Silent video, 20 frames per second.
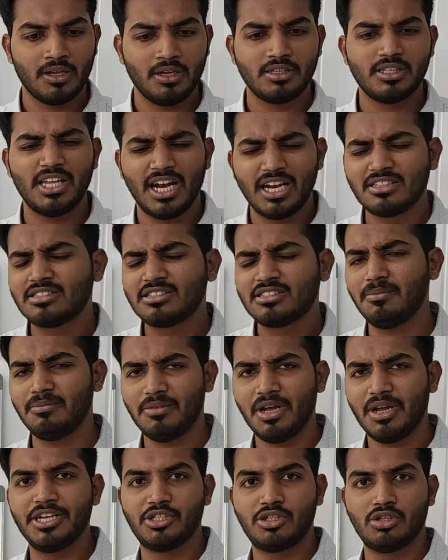there are some
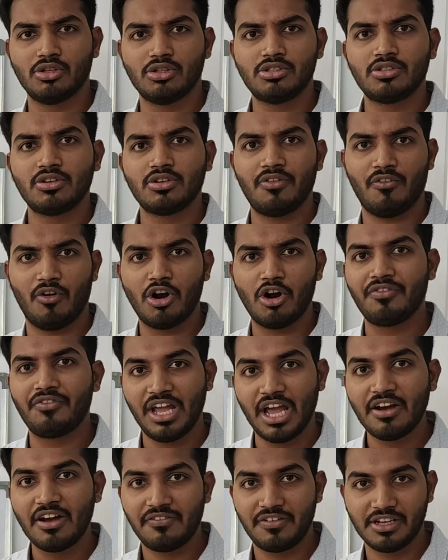issues what we
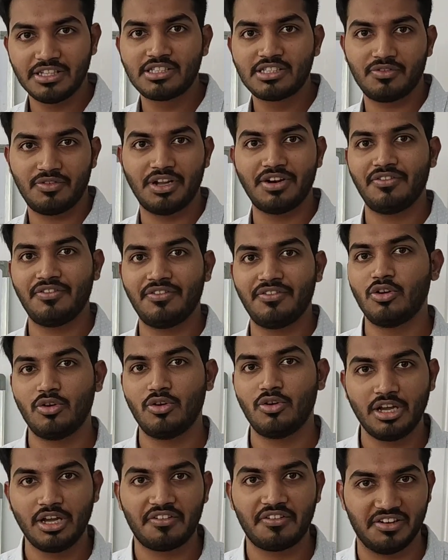have faced when we are
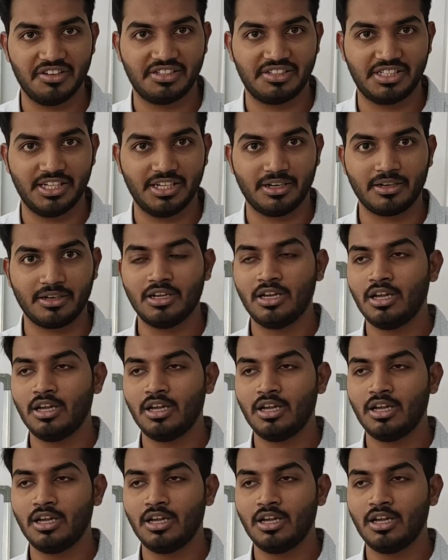doing our first year.